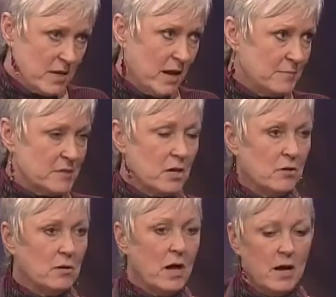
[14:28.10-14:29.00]
of time.
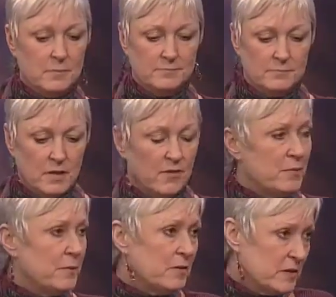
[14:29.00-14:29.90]
So if
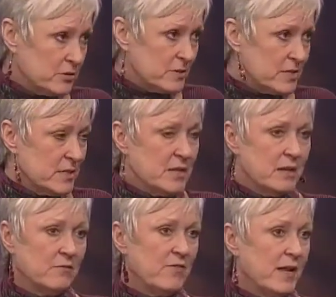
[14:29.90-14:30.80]
people are interested
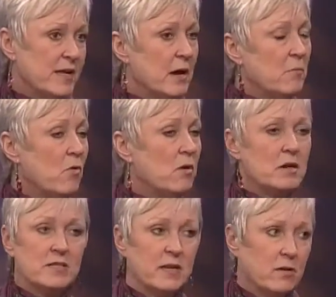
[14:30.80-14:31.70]
in finding out more,
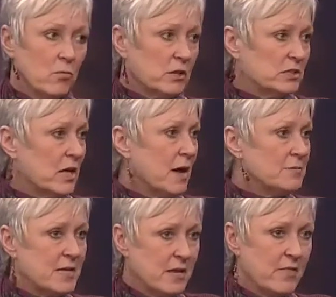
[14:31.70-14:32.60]
attending
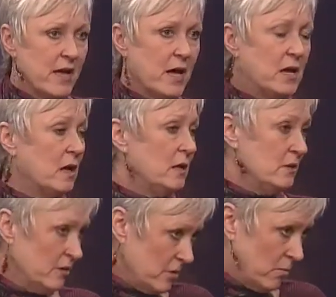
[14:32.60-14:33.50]
workshops, any of that,
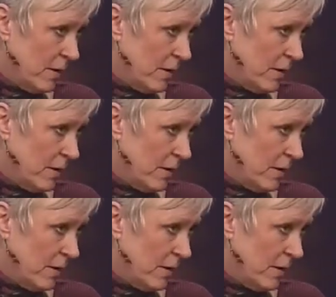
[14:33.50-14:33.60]
your